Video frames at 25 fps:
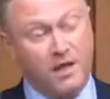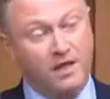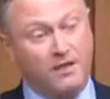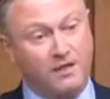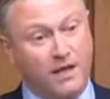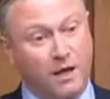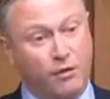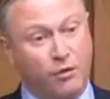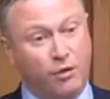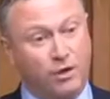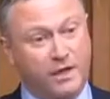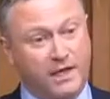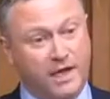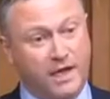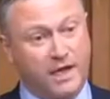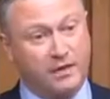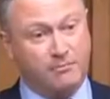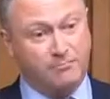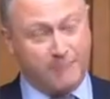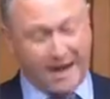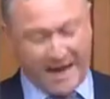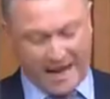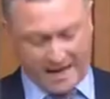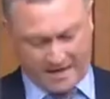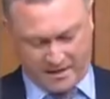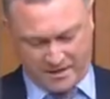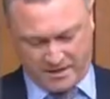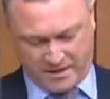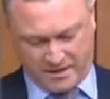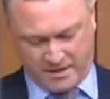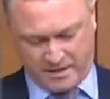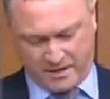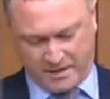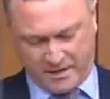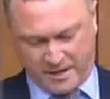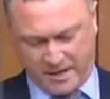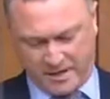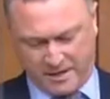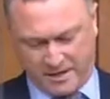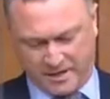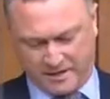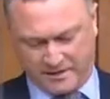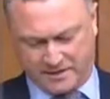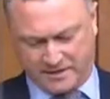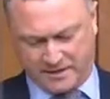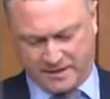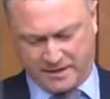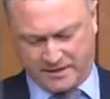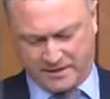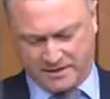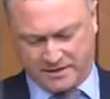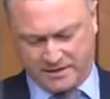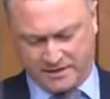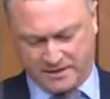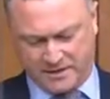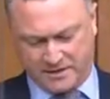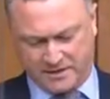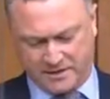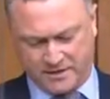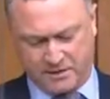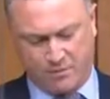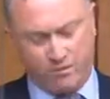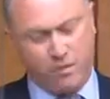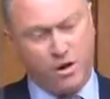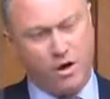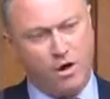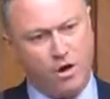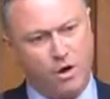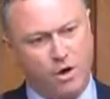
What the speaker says: they will kick back against that system.